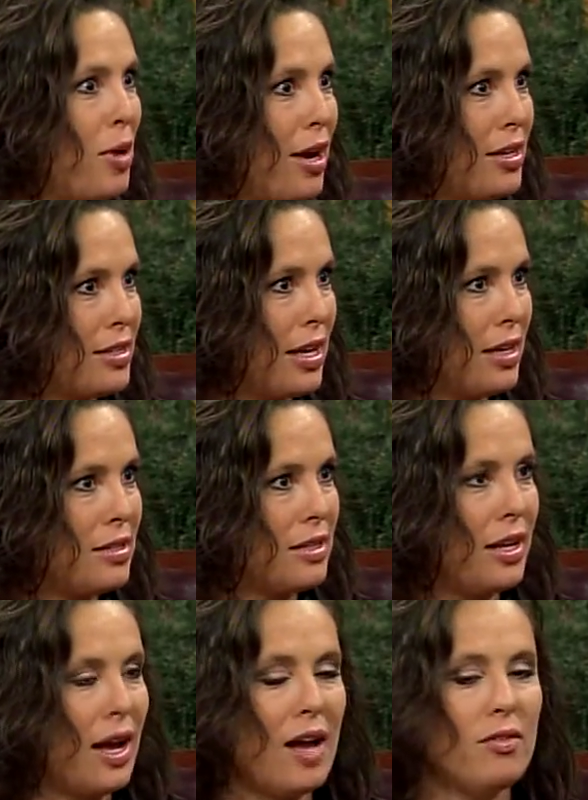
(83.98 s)
process
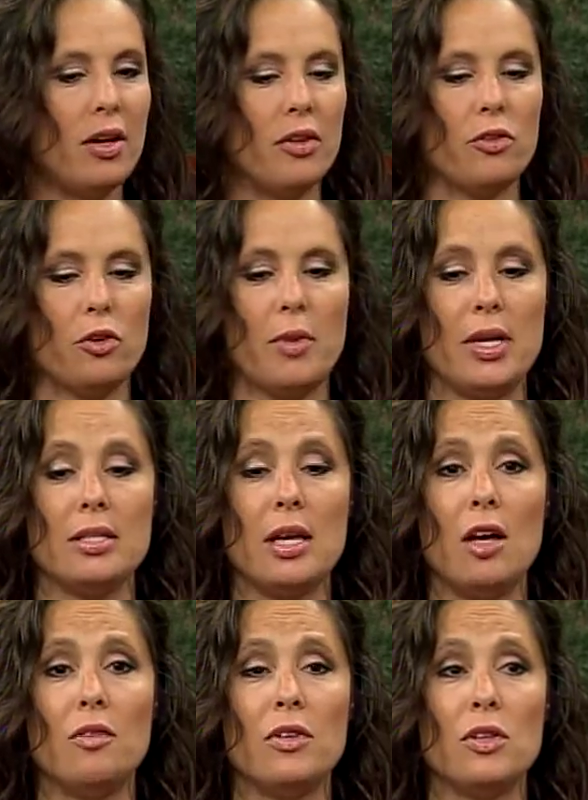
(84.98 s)
that I've gone through
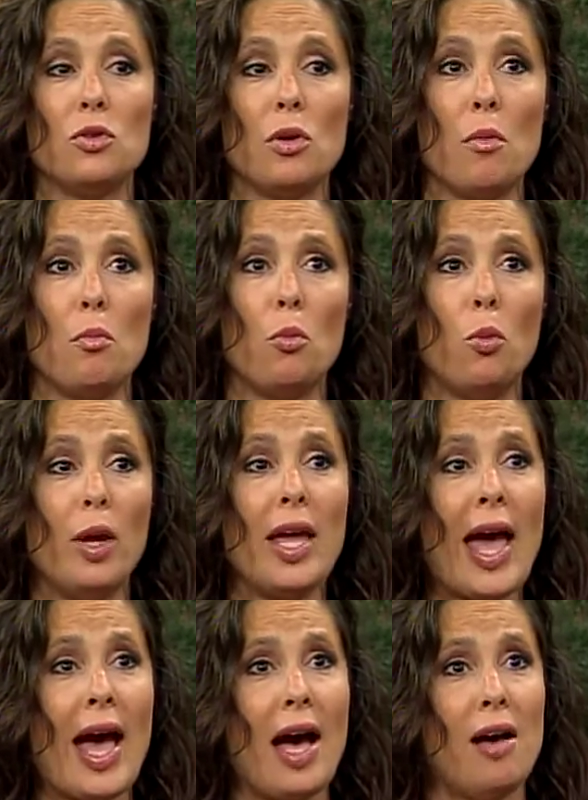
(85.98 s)
myself is we
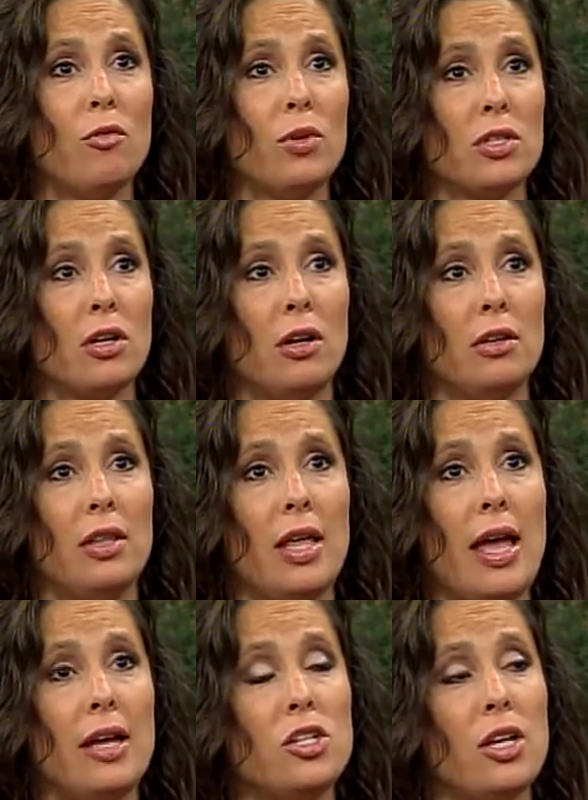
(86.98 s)
have what's called the
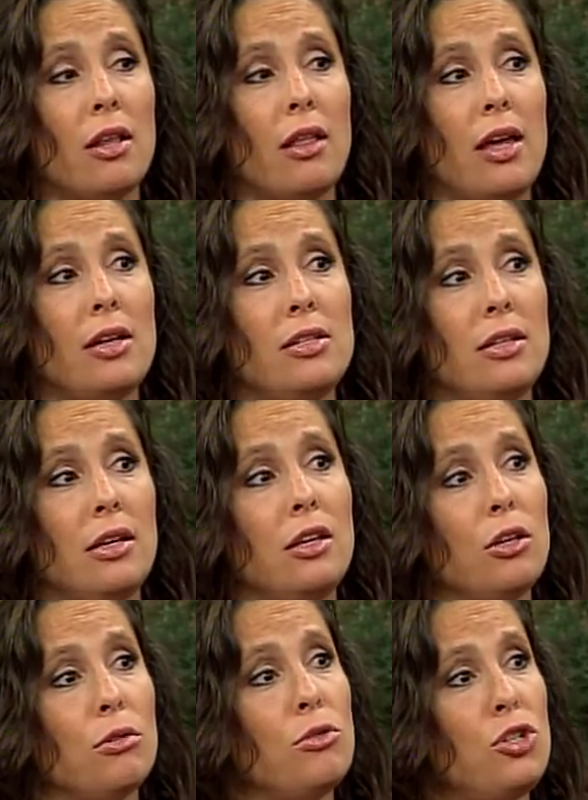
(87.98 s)

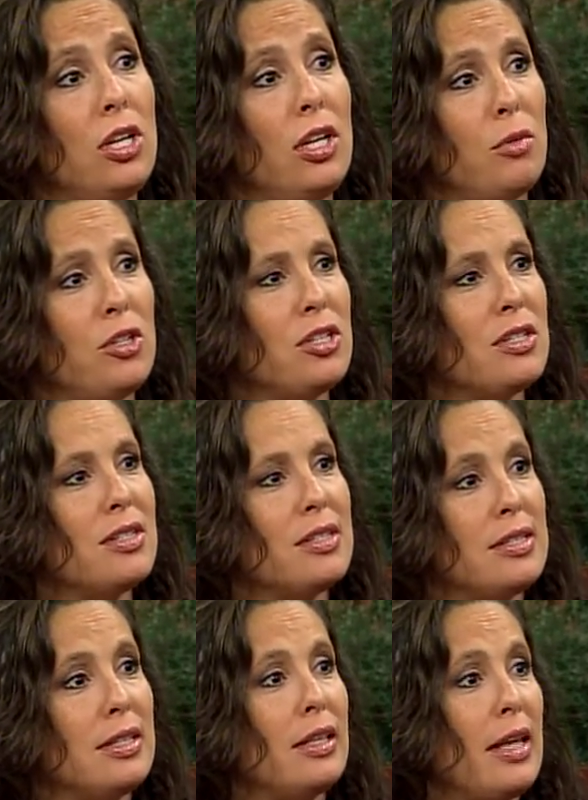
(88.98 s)
HLA-DQ gene, which is the
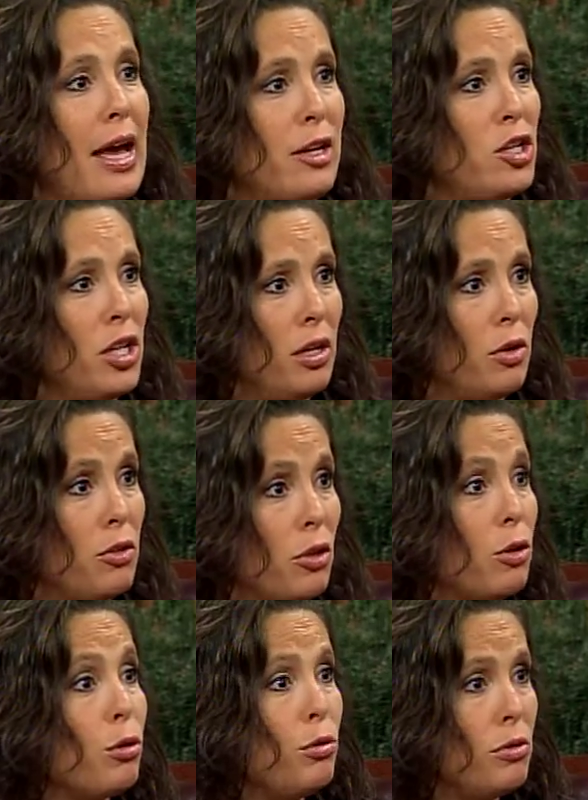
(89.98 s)
celiac gene or
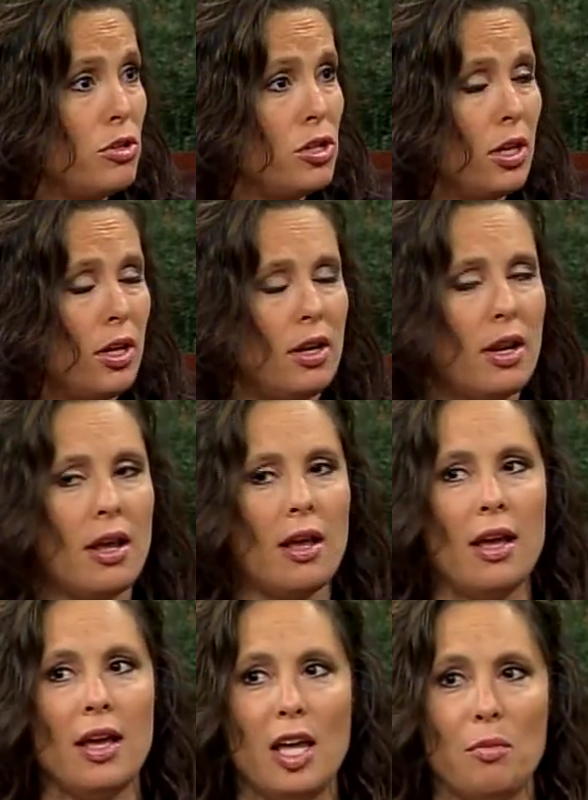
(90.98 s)
the gluten gene
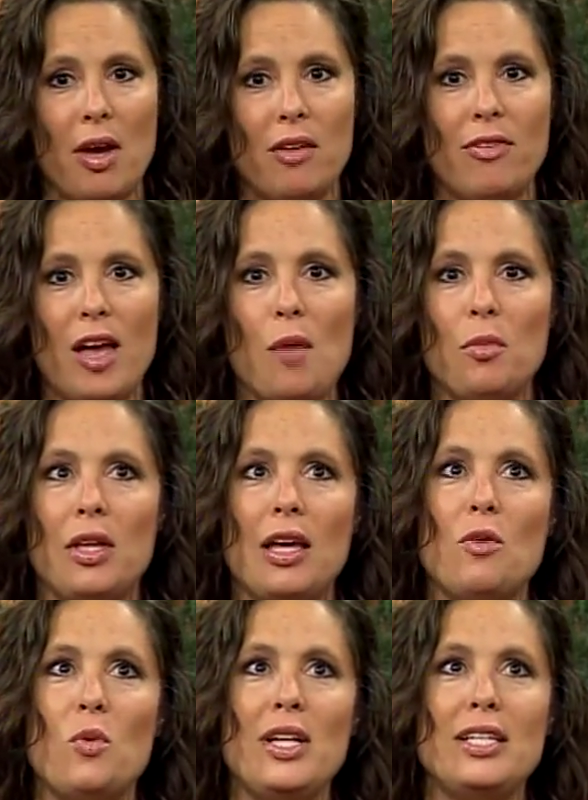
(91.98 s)
in my family,
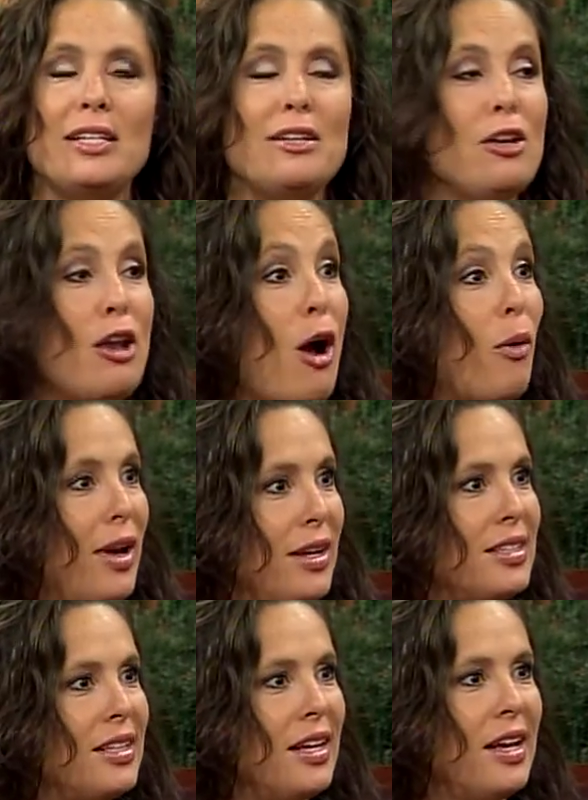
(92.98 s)
and we didn't know
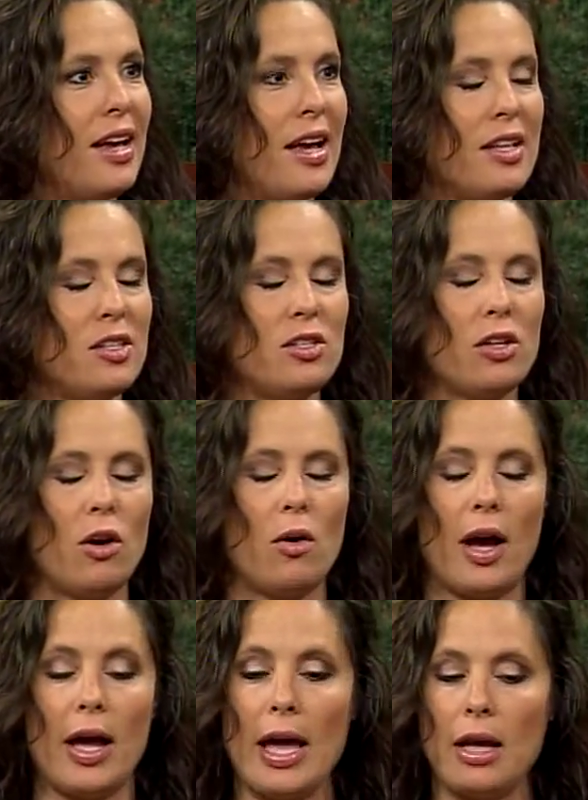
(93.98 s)
it. And
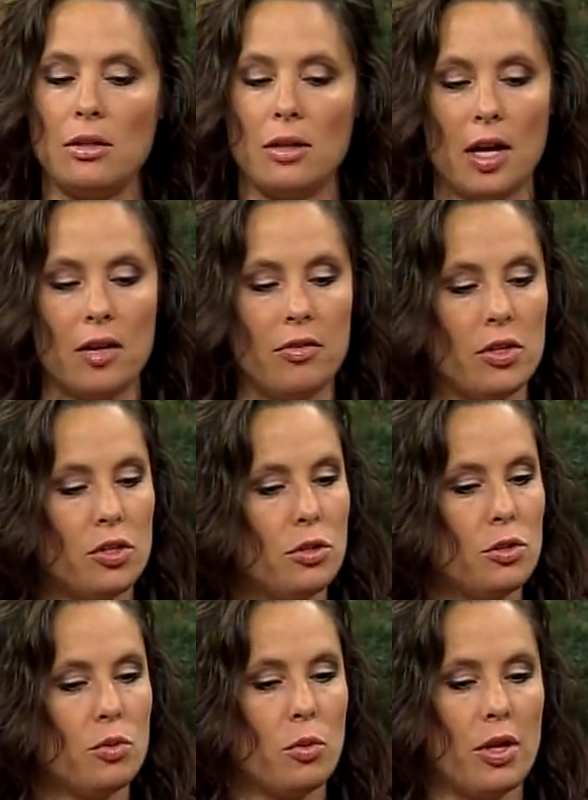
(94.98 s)
so I had a lot of
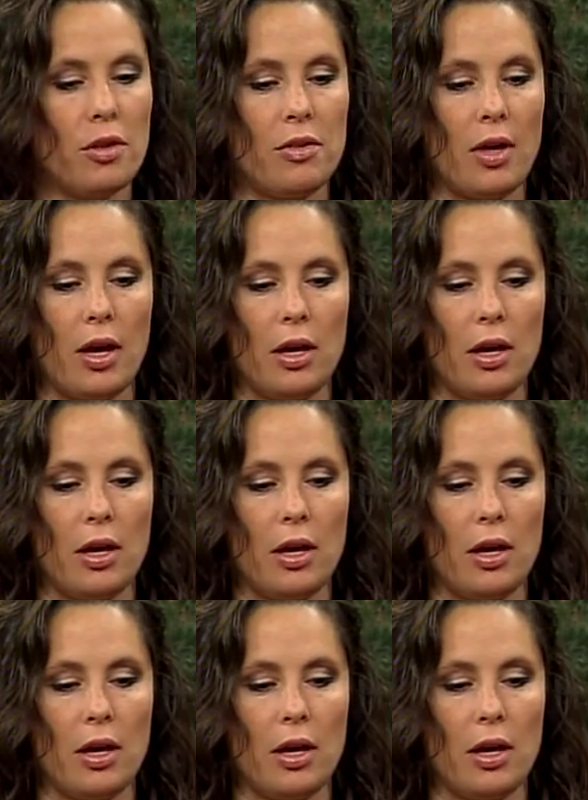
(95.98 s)
issues with